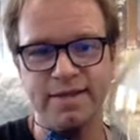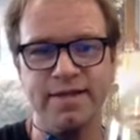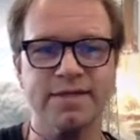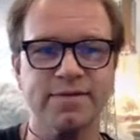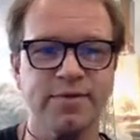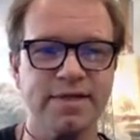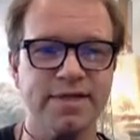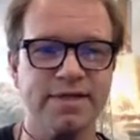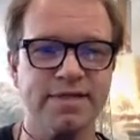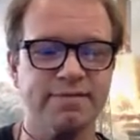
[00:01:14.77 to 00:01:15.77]
of this. We
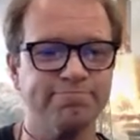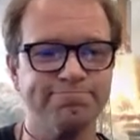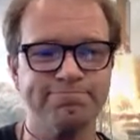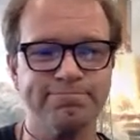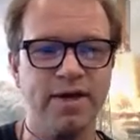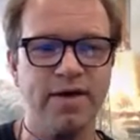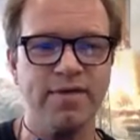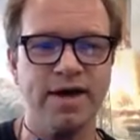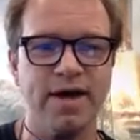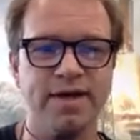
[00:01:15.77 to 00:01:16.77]
just don't have
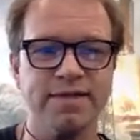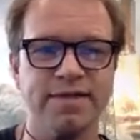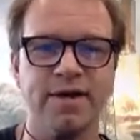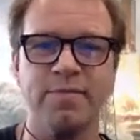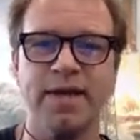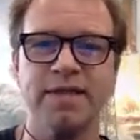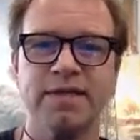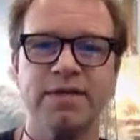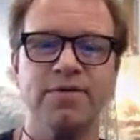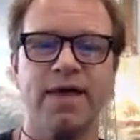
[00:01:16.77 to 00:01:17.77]
the eyes that are made to
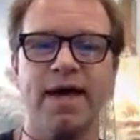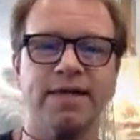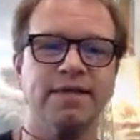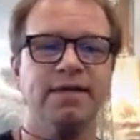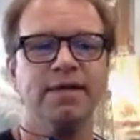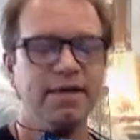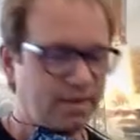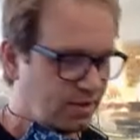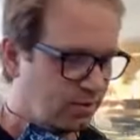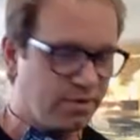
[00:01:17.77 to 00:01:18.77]
do that.
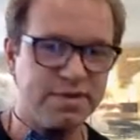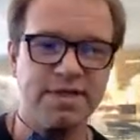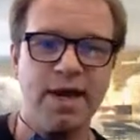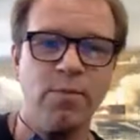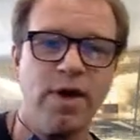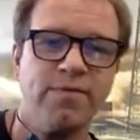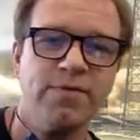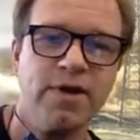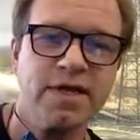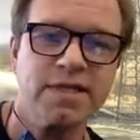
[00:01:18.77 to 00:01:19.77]
Well, in the same way, if
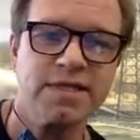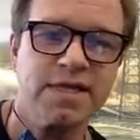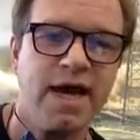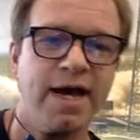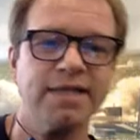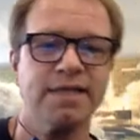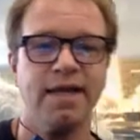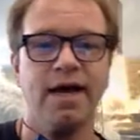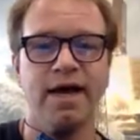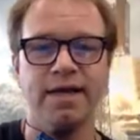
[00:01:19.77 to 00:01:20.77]
you look at the sky
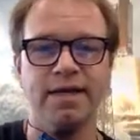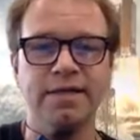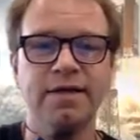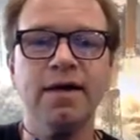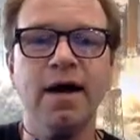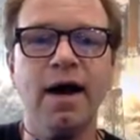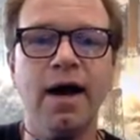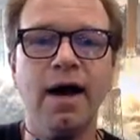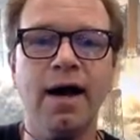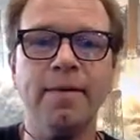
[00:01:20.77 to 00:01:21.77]
tonight,
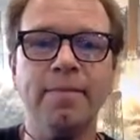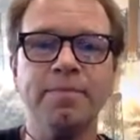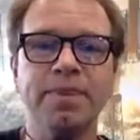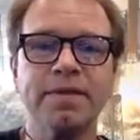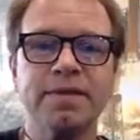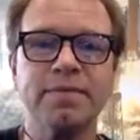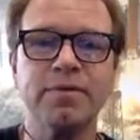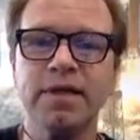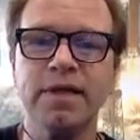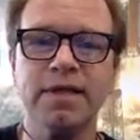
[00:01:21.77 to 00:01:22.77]
some
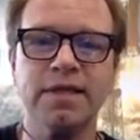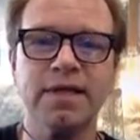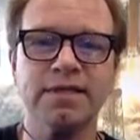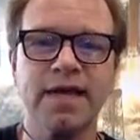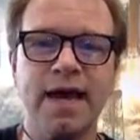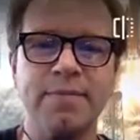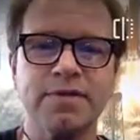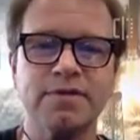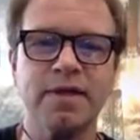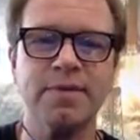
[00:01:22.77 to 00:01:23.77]
really neat things
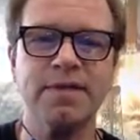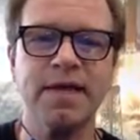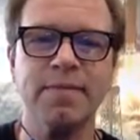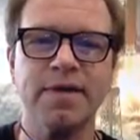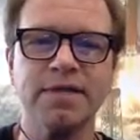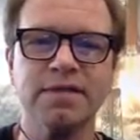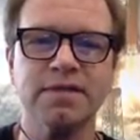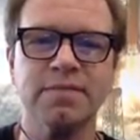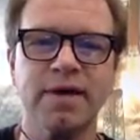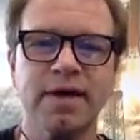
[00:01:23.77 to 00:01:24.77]
happen. So let me take my
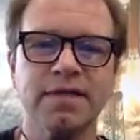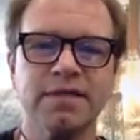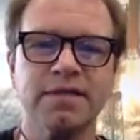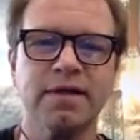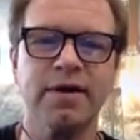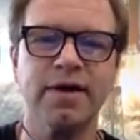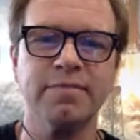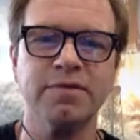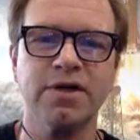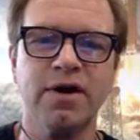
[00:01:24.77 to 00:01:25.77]

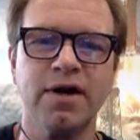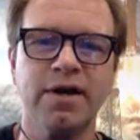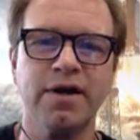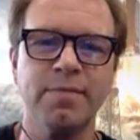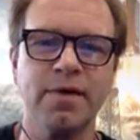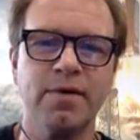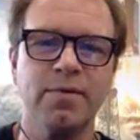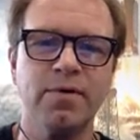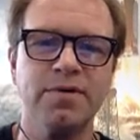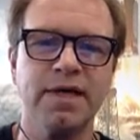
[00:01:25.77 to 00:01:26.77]
Stellarium chart here. I'm going to
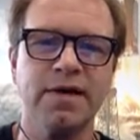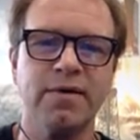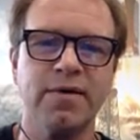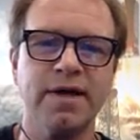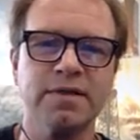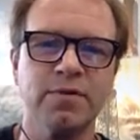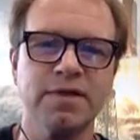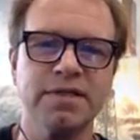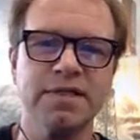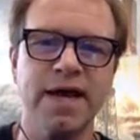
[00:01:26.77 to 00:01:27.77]
rotate it around so I'm
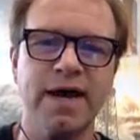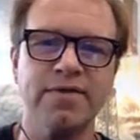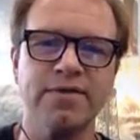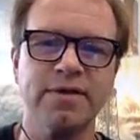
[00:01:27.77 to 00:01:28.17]
looking south.